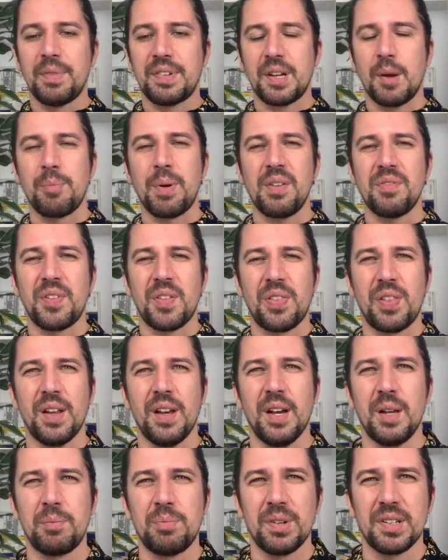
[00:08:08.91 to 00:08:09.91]
So Brentford
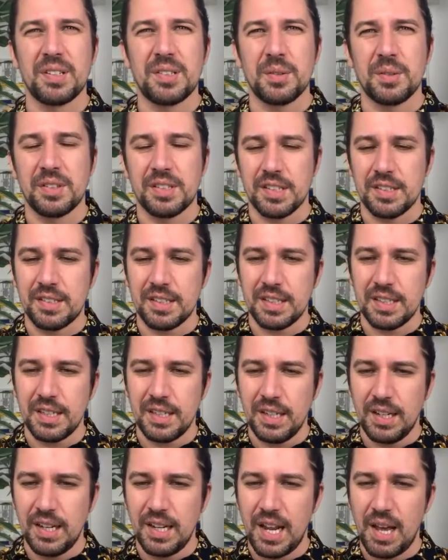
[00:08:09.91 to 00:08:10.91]
third, Bristol City
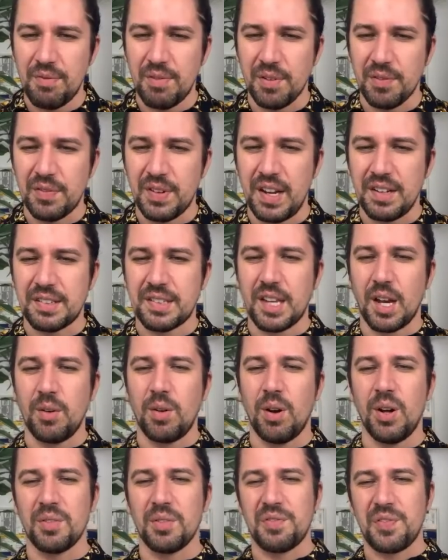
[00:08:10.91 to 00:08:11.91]
11th. Let's
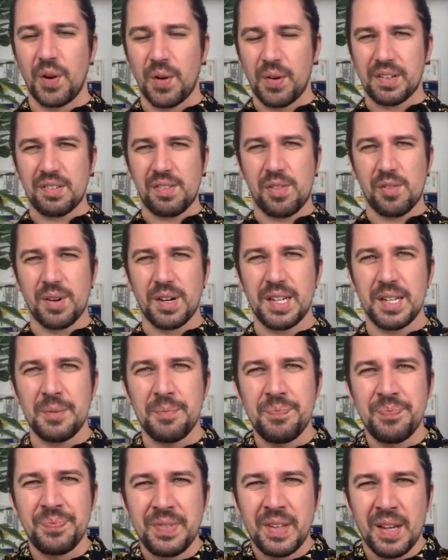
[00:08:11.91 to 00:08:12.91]
go on. Forest 3,